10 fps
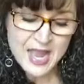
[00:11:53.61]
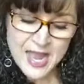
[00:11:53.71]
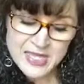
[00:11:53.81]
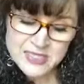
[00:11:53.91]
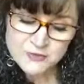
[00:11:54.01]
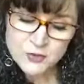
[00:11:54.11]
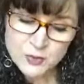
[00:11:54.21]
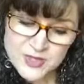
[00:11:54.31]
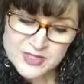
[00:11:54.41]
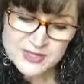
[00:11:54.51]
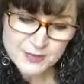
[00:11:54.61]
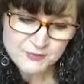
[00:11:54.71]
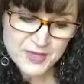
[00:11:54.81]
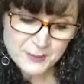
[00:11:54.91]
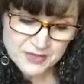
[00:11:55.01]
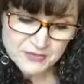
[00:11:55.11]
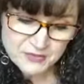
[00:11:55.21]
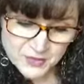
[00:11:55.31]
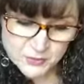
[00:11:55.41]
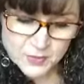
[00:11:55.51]
Ask for wisdom and be
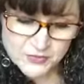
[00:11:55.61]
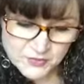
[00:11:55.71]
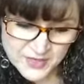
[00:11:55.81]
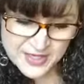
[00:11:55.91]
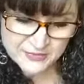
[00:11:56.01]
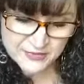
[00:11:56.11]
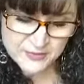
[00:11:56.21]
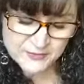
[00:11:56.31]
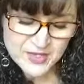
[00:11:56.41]
filled with faith.